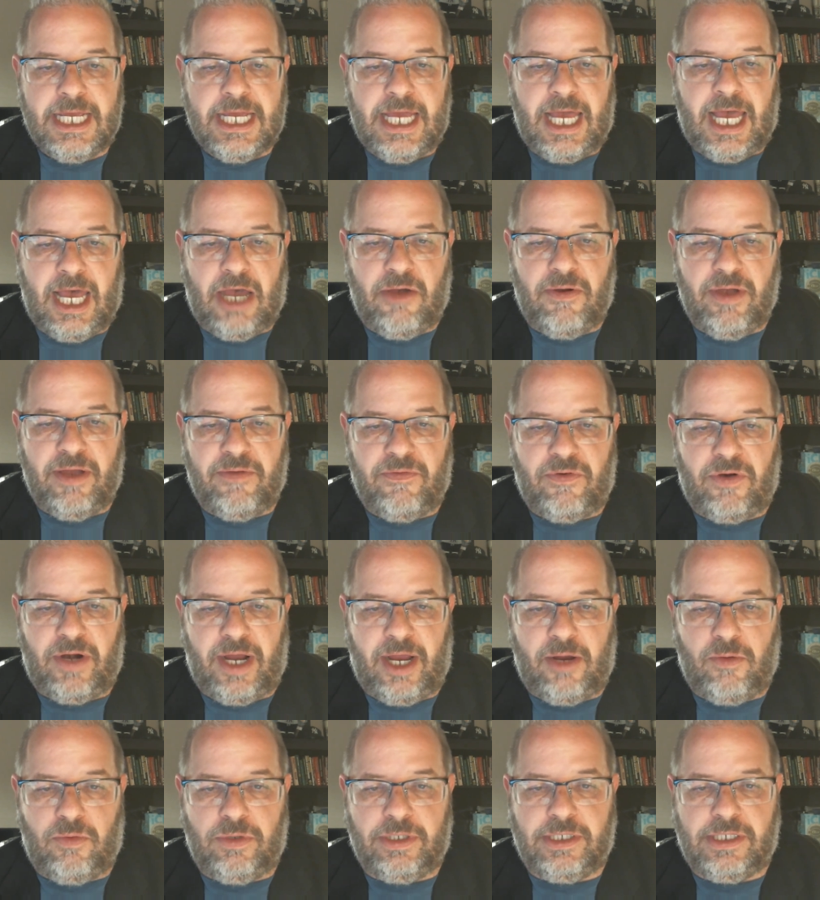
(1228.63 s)
However,
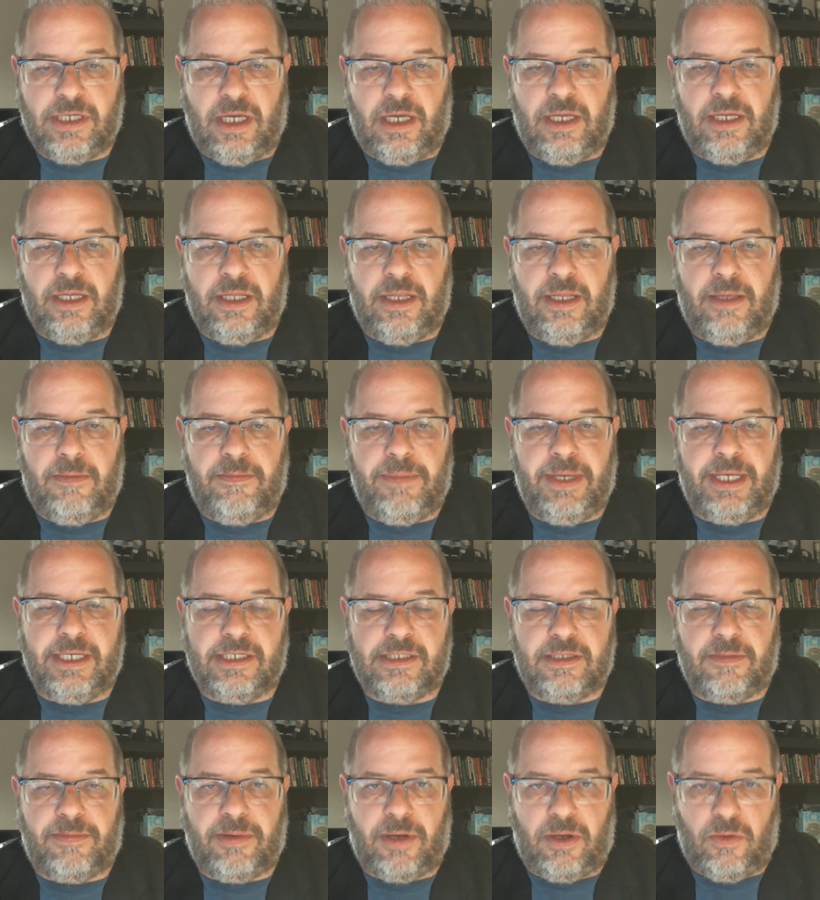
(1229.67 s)
I would tell you that
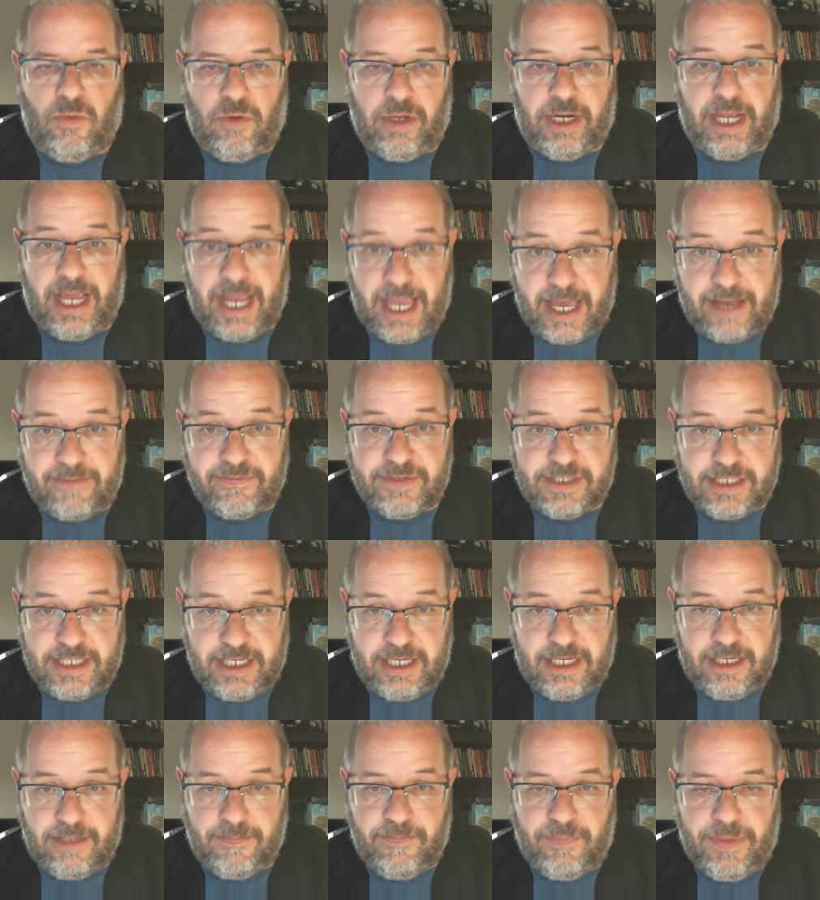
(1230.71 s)
based upon what I have
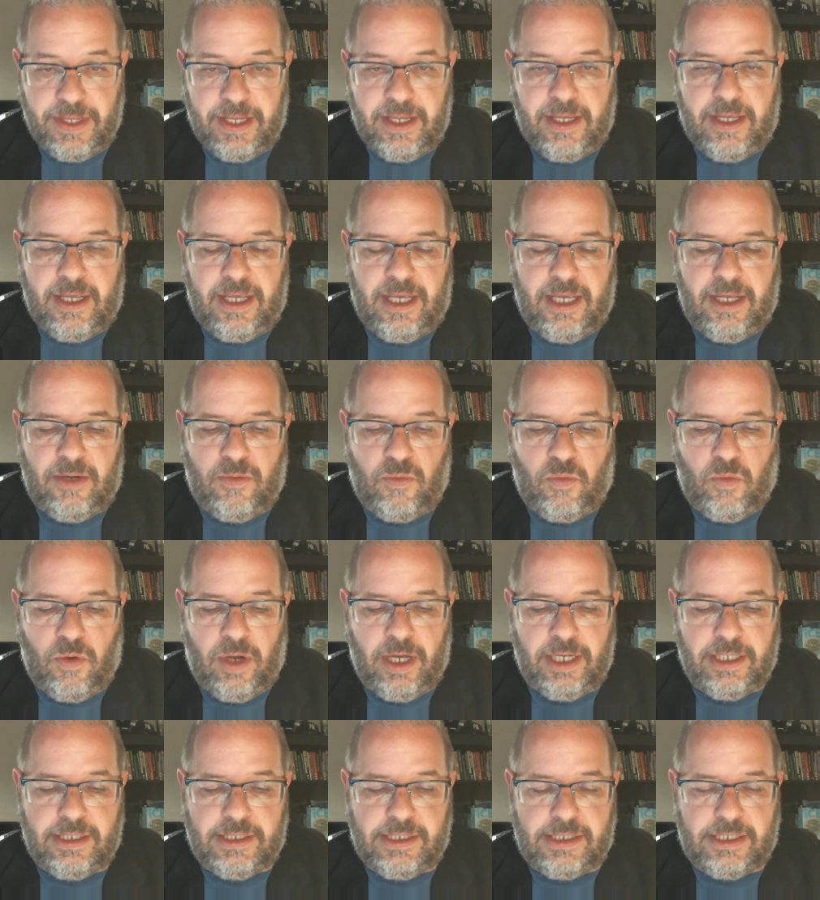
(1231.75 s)
seen and
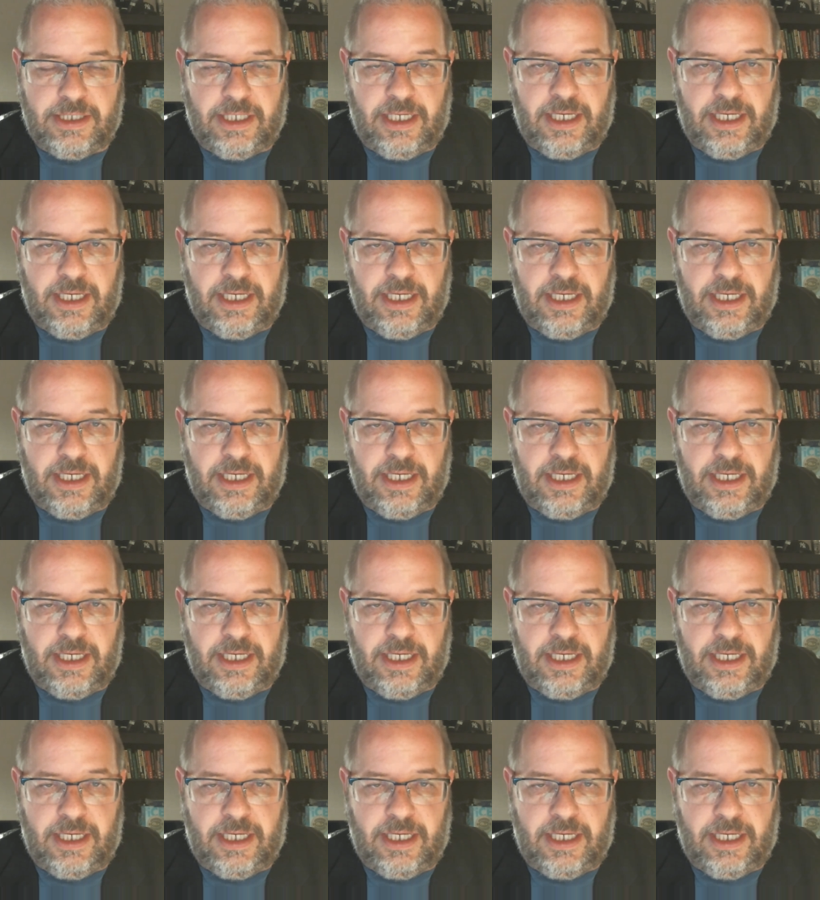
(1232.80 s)
what